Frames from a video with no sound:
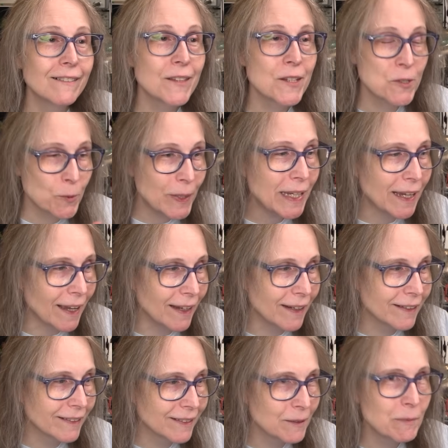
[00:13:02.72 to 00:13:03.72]
this
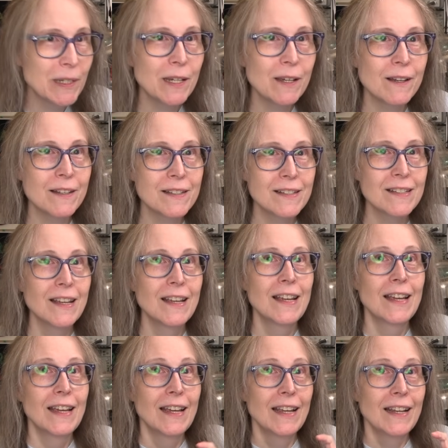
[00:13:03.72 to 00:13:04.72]
weekend, because
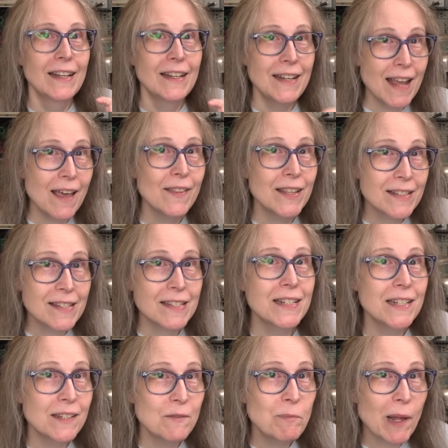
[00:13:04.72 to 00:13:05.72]
now that
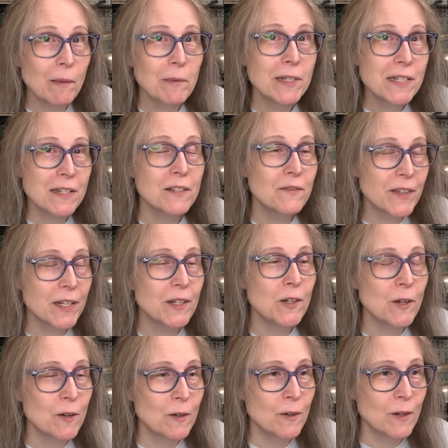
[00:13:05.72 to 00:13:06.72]
Steve published his
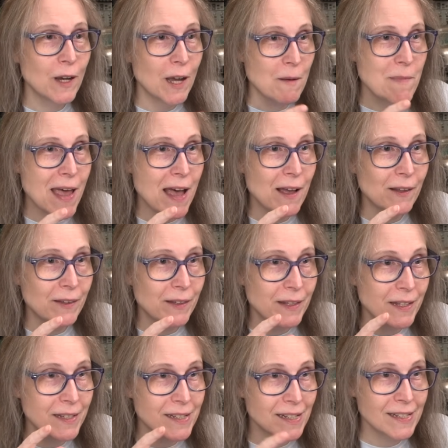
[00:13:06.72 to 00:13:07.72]
video about
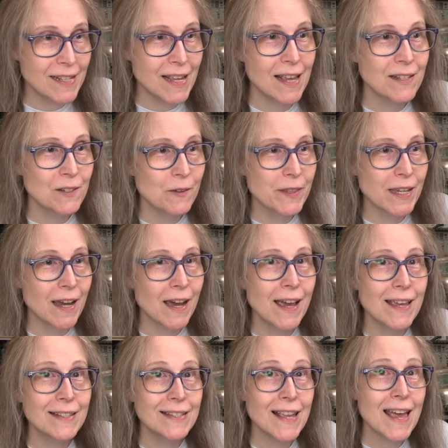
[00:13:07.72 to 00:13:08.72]
the success on the
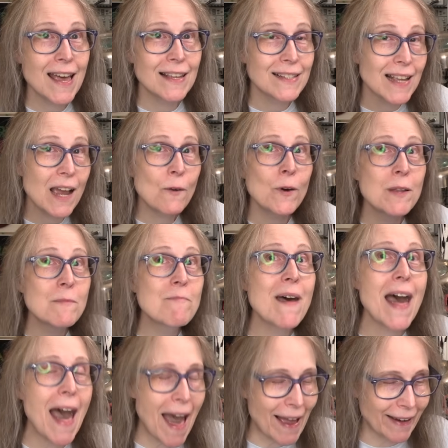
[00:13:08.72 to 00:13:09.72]
I S S, I went
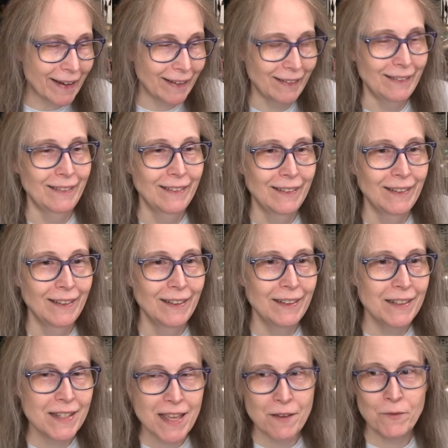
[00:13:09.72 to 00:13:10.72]
back
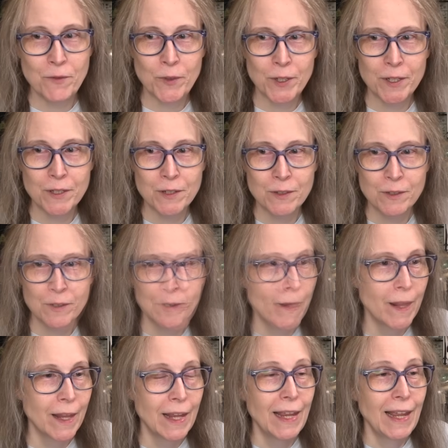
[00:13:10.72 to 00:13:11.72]
to that footage.
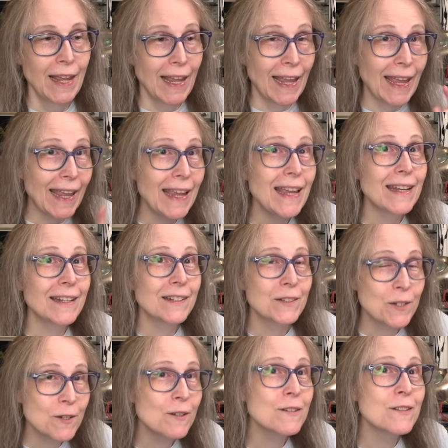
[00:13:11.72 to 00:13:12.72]
And it
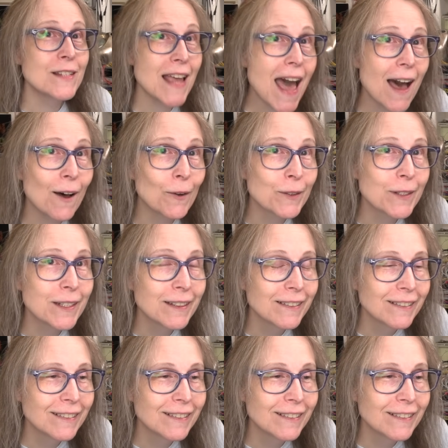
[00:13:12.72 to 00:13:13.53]
turns out